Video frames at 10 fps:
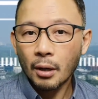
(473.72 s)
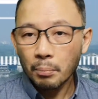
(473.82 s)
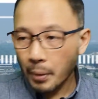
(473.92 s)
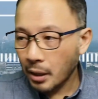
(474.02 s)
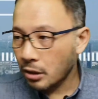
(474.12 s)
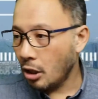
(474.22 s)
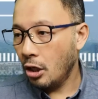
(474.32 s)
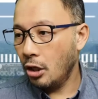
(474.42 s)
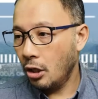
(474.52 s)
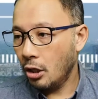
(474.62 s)
but
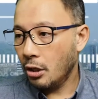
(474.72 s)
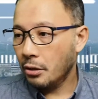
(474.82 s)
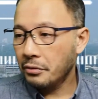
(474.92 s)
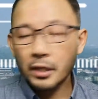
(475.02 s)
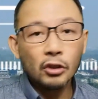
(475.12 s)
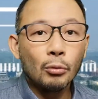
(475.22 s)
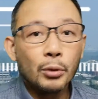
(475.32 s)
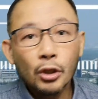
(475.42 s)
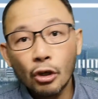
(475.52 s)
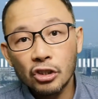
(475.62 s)
there are no
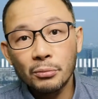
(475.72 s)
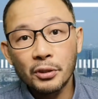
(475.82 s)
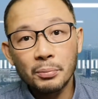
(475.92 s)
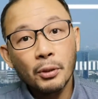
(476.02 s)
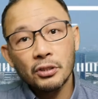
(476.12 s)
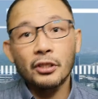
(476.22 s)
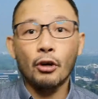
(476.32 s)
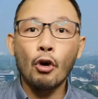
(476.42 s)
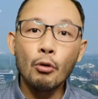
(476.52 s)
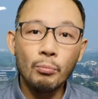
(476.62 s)
more customers because they're
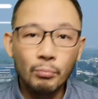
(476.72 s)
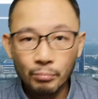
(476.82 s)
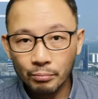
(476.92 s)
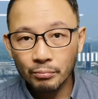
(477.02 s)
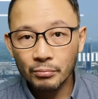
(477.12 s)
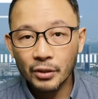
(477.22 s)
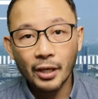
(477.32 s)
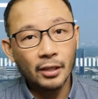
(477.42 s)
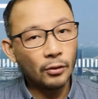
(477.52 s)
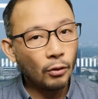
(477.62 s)
home. They're
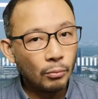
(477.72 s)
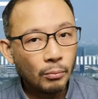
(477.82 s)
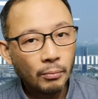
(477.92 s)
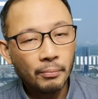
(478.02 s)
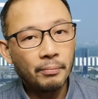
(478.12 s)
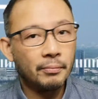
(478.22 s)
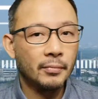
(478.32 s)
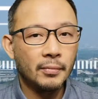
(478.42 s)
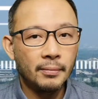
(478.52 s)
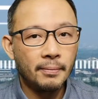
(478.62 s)
at home.
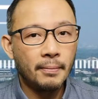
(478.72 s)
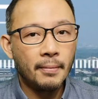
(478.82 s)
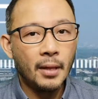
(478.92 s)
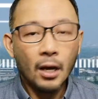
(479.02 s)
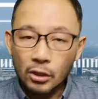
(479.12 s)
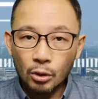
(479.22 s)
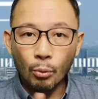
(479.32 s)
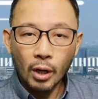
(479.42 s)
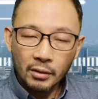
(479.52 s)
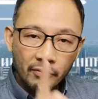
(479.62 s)
So
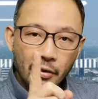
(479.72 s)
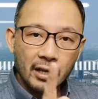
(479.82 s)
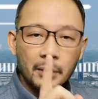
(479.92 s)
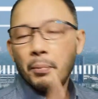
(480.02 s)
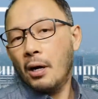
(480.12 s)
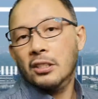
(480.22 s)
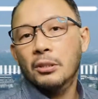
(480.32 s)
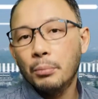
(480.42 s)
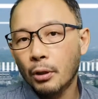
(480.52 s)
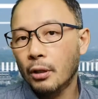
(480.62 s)
one very
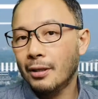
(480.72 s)
possible